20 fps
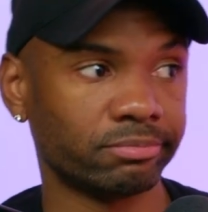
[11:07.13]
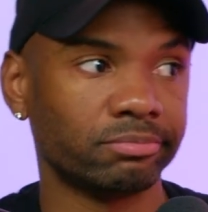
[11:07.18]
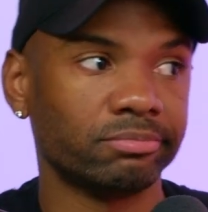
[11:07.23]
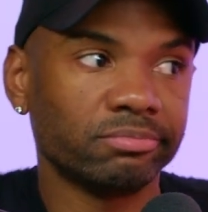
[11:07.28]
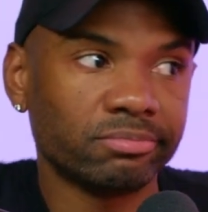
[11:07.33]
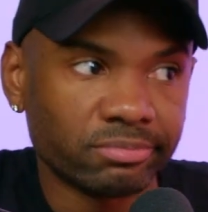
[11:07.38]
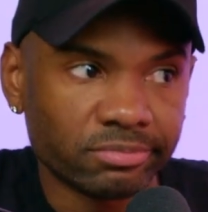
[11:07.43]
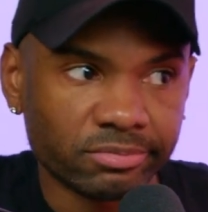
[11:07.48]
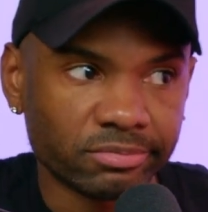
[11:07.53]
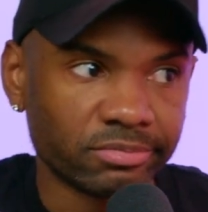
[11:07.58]

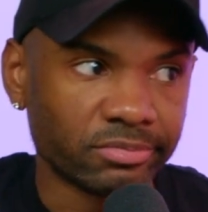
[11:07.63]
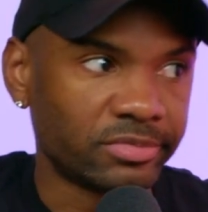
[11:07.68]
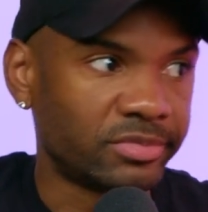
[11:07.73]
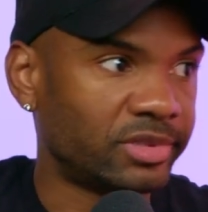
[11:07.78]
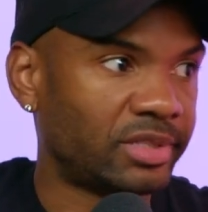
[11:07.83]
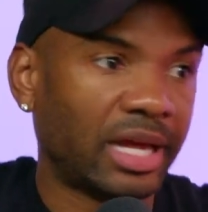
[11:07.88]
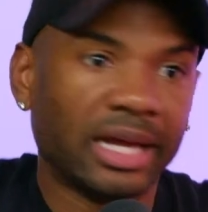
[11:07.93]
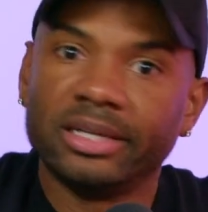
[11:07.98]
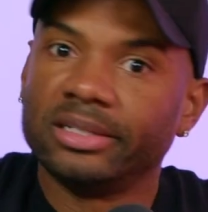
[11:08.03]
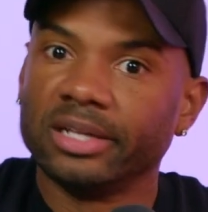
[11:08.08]
Or whatever
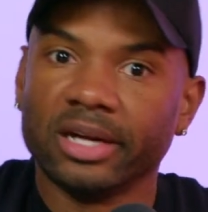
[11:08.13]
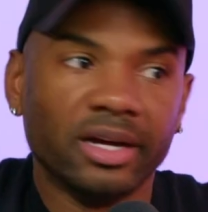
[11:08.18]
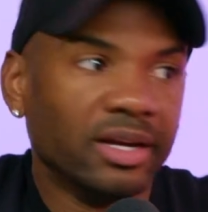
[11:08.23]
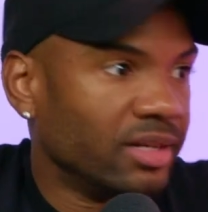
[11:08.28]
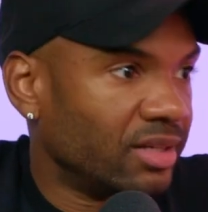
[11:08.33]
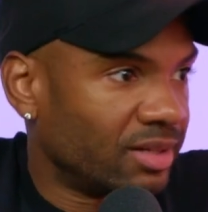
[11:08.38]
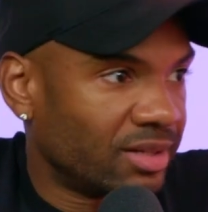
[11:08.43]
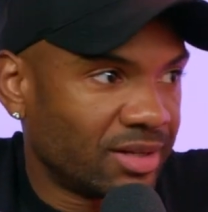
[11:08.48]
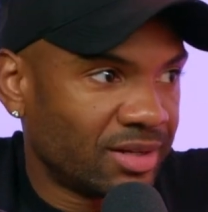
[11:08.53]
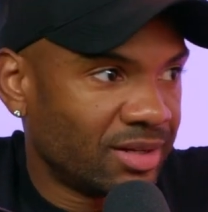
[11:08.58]
the show
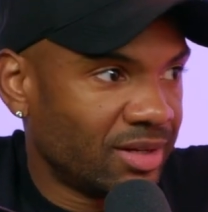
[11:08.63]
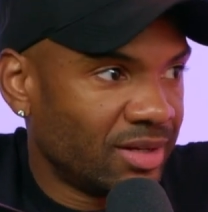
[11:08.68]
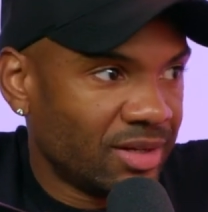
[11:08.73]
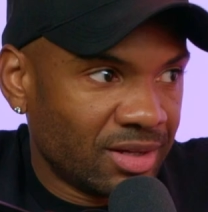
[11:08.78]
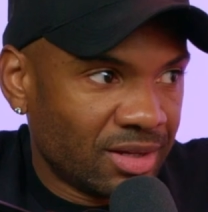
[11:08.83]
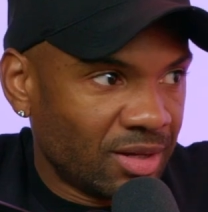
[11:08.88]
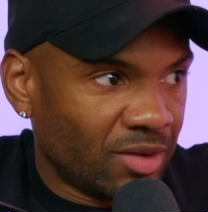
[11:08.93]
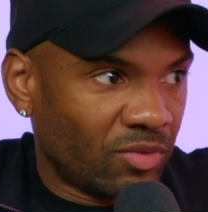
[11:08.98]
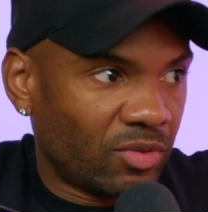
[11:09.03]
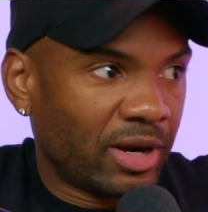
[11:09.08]
shared and they
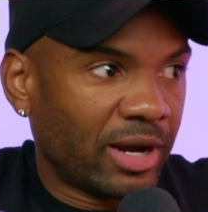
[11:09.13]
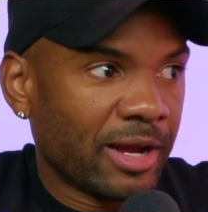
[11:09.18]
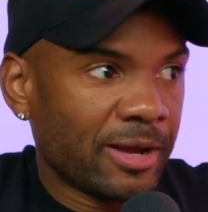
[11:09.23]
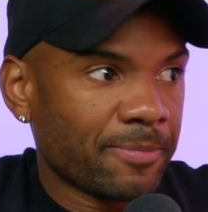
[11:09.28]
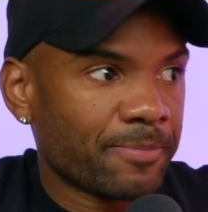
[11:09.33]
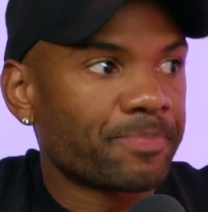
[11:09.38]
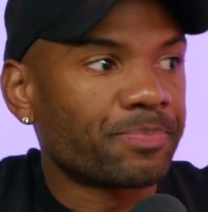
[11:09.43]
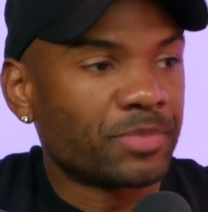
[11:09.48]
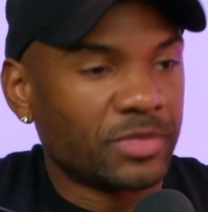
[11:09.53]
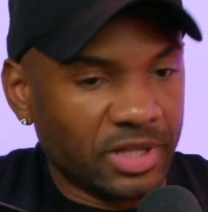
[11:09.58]

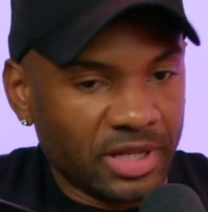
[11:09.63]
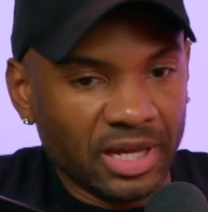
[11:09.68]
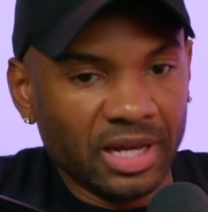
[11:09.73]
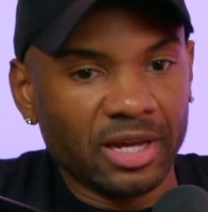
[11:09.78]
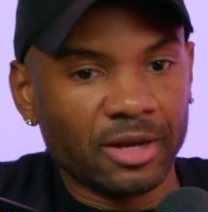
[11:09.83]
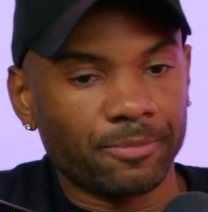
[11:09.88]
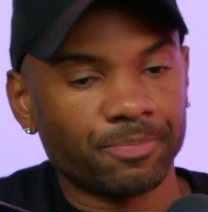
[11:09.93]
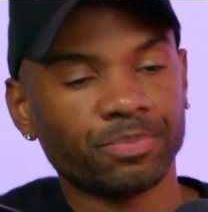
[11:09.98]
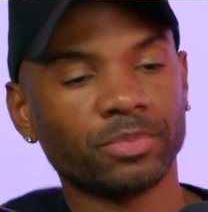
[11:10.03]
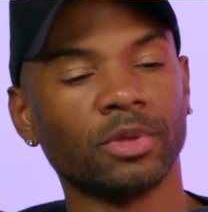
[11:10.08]
repost it. Yeah,
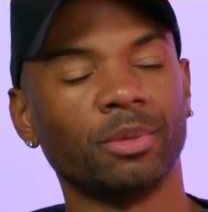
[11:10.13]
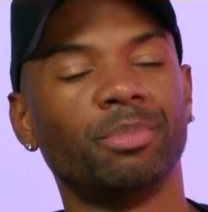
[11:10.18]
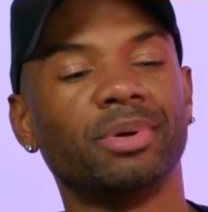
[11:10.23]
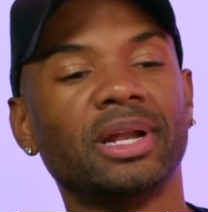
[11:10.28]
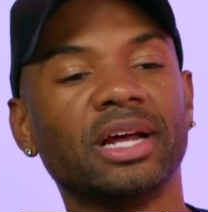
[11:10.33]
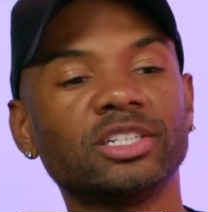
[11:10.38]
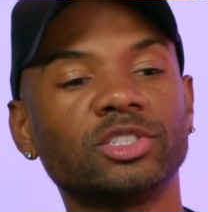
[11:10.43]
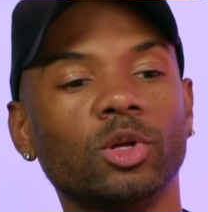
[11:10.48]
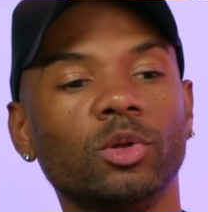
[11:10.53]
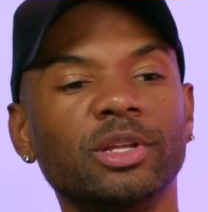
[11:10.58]
right. But
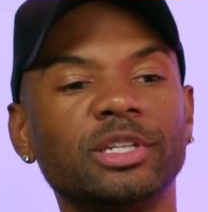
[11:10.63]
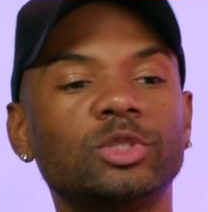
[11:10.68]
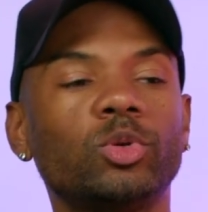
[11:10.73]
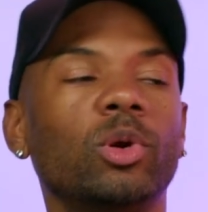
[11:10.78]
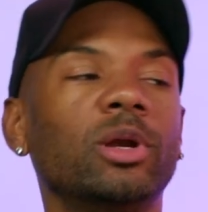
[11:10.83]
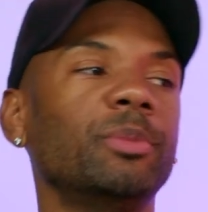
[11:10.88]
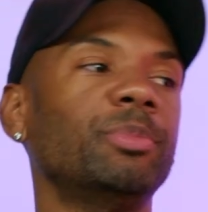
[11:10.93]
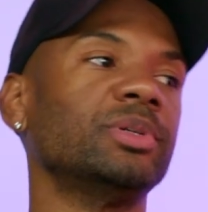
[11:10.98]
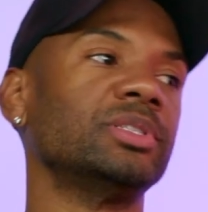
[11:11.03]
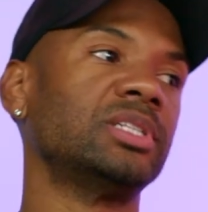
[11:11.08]
that's only
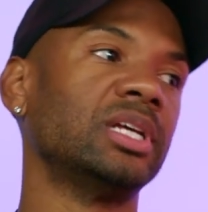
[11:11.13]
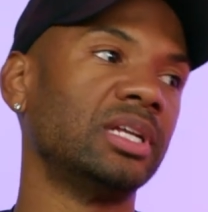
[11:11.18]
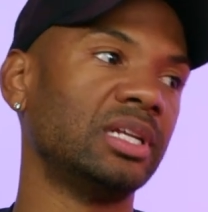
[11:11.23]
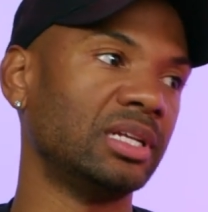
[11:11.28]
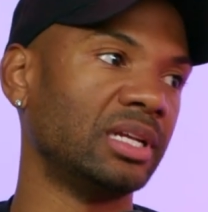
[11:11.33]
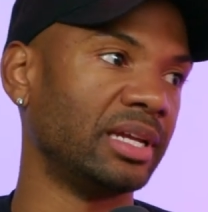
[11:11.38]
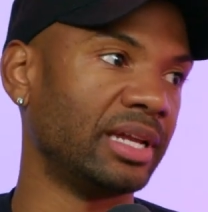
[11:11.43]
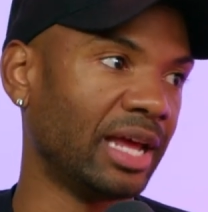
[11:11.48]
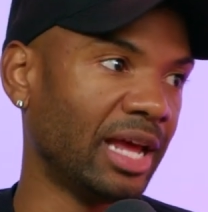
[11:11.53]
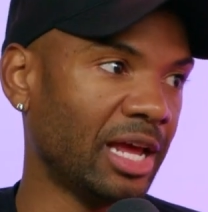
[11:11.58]
20% of
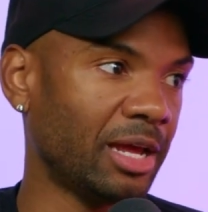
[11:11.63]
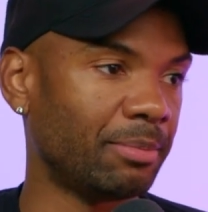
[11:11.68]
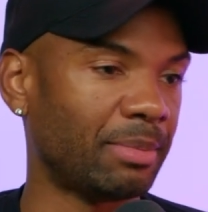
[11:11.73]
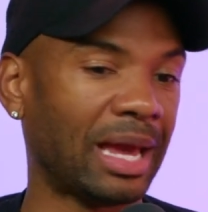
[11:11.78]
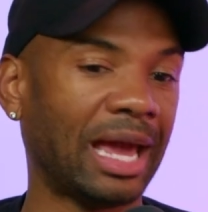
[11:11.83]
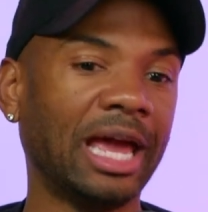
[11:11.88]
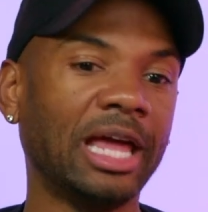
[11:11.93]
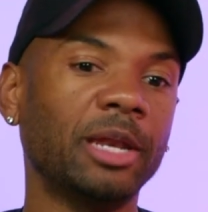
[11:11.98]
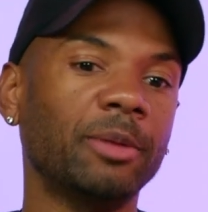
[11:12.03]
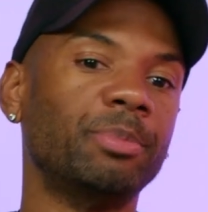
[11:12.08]
the game.
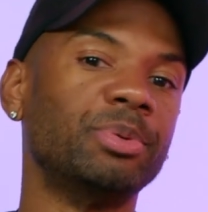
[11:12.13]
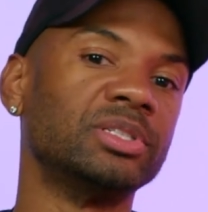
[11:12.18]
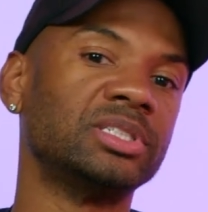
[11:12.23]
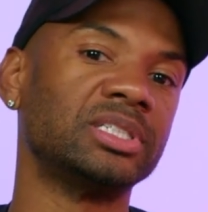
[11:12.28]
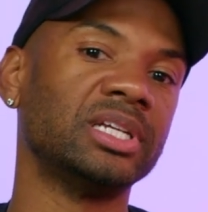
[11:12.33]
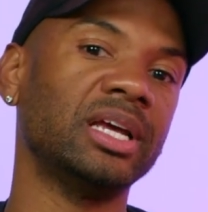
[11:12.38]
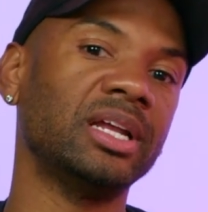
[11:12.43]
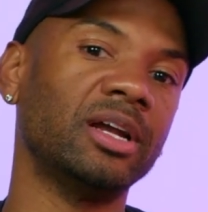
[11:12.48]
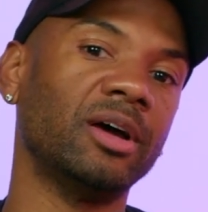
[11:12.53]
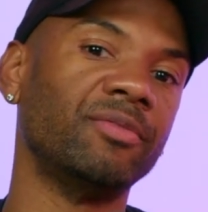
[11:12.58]

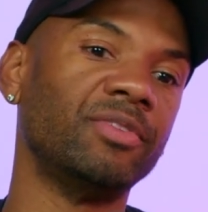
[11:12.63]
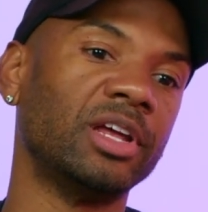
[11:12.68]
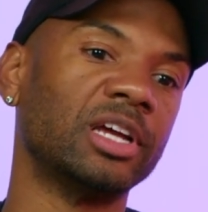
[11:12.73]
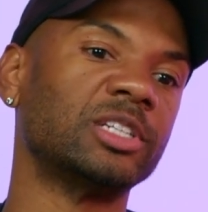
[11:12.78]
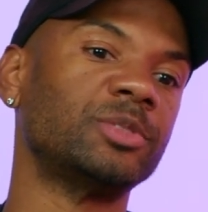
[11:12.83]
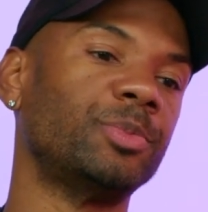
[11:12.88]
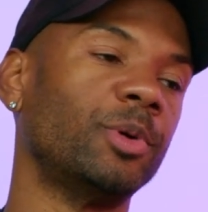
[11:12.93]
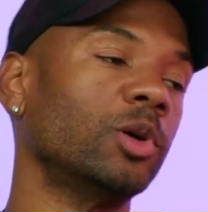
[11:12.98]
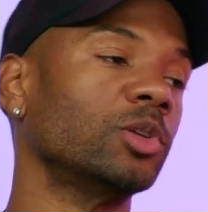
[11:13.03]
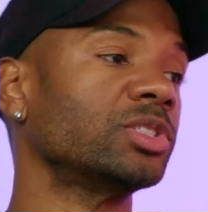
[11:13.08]
80% of the
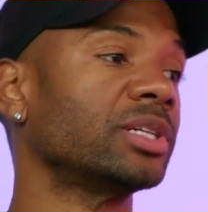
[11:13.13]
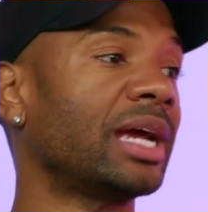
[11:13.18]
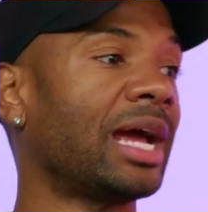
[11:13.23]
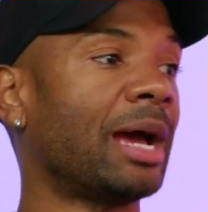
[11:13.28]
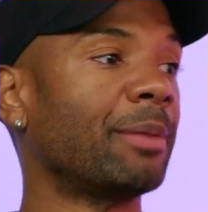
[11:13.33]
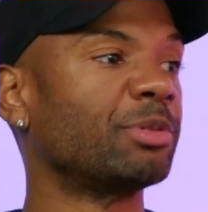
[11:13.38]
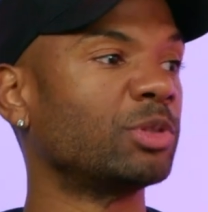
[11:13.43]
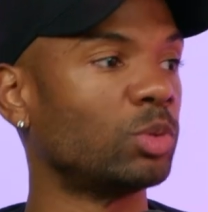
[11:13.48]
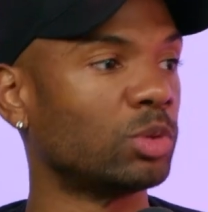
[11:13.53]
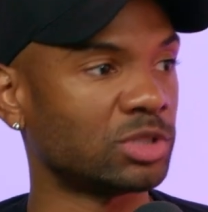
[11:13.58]
exposure
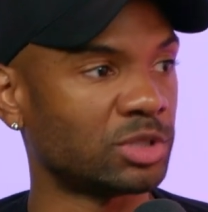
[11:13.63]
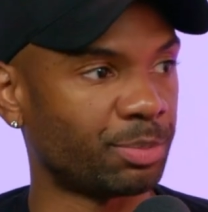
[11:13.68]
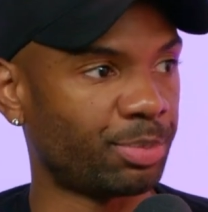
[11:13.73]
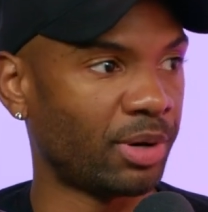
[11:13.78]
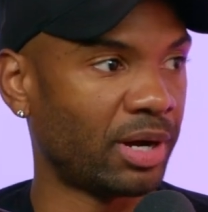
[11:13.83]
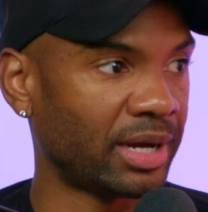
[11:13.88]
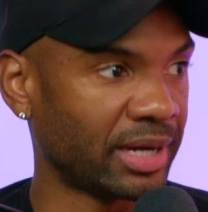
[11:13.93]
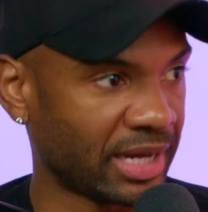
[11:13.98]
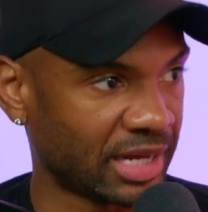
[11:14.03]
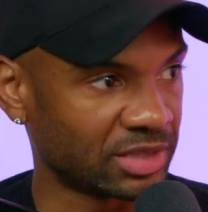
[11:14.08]
happens once the
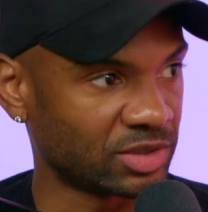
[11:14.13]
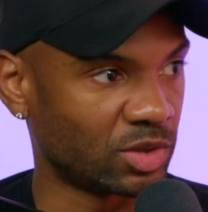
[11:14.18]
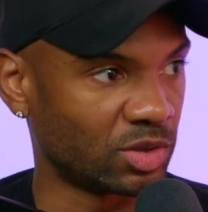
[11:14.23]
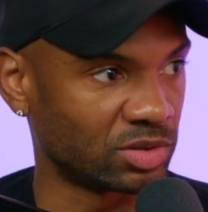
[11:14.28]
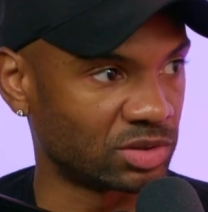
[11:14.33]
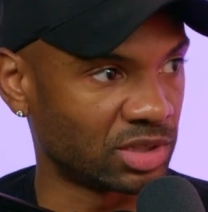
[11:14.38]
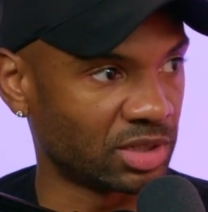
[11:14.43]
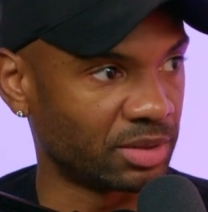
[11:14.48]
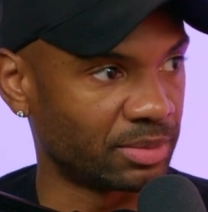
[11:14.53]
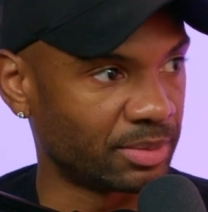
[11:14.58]
podcast
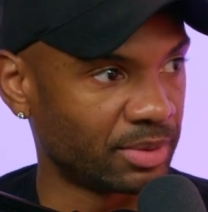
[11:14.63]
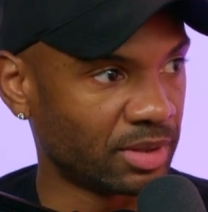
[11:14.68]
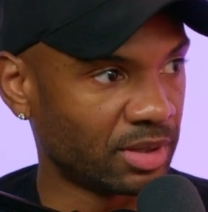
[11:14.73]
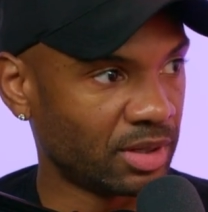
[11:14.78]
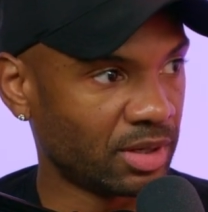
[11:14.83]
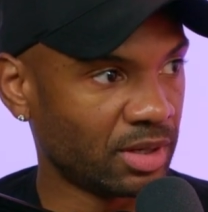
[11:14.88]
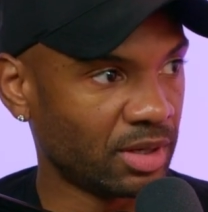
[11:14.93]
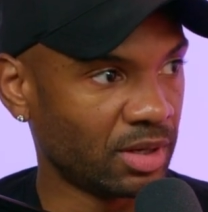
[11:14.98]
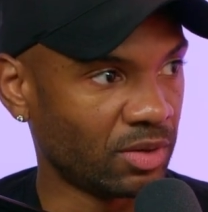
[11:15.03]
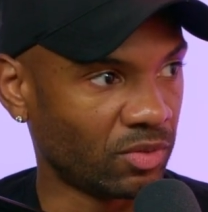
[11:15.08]
goes up,
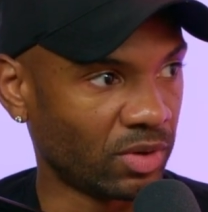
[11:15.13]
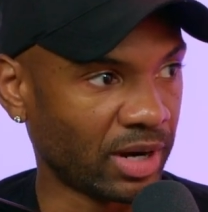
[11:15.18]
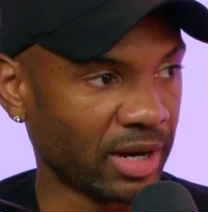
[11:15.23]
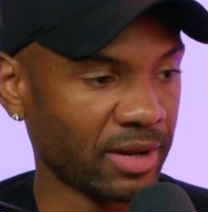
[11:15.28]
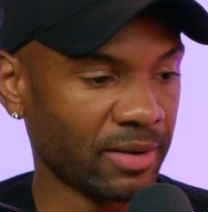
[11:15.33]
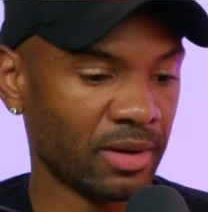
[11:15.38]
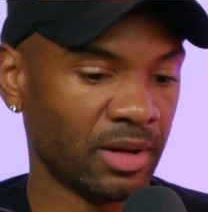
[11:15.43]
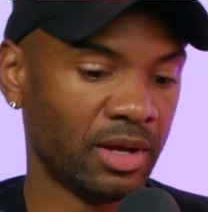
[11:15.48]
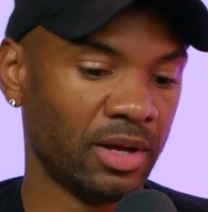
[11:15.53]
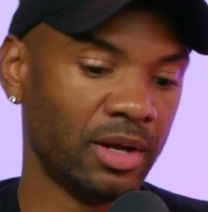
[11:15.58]
right?